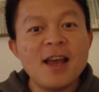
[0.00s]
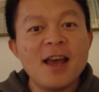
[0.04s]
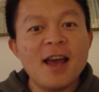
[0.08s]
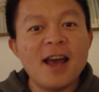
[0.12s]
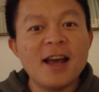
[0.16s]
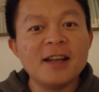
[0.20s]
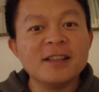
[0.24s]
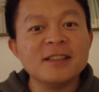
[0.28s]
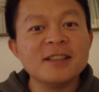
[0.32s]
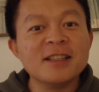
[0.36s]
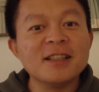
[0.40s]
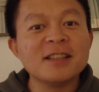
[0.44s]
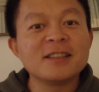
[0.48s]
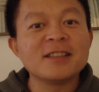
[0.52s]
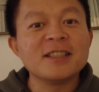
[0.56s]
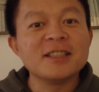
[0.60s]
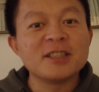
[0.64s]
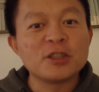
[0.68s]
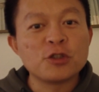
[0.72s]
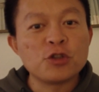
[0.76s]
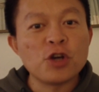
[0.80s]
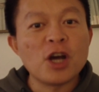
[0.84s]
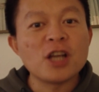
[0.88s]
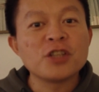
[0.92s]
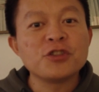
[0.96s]
and
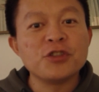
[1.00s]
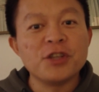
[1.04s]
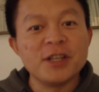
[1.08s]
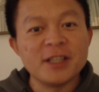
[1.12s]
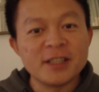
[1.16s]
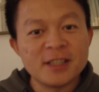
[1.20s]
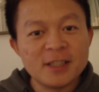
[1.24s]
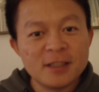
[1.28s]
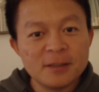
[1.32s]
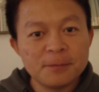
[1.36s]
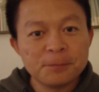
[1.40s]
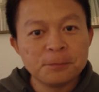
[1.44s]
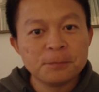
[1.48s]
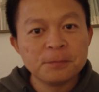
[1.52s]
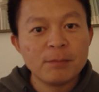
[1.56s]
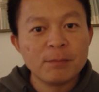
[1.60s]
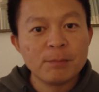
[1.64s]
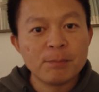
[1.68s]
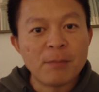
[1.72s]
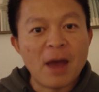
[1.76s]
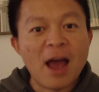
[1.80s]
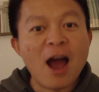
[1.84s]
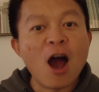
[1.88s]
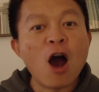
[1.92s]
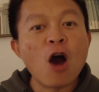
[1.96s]
discharge it
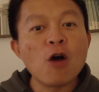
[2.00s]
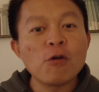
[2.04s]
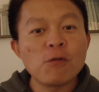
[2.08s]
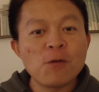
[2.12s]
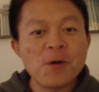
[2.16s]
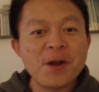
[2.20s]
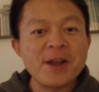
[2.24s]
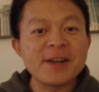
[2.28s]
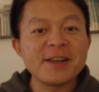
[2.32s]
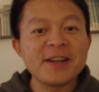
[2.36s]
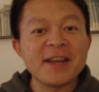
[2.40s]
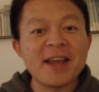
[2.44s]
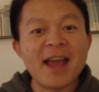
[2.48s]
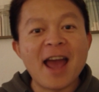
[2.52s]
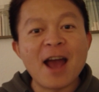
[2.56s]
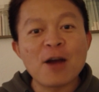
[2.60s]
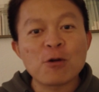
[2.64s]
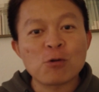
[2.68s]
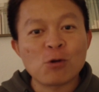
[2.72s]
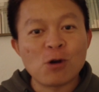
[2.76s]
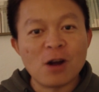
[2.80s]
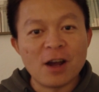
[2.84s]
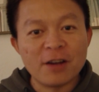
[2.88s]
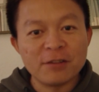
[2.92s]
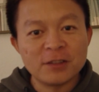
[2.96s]
by hovering the
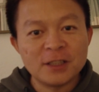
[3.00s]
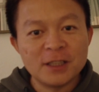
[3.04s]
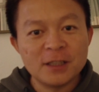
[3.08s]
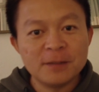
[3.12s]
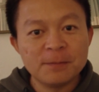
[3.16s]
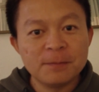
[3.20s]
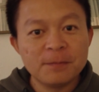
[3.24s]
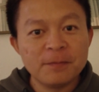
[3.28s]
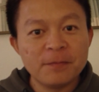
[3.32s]
aircraft.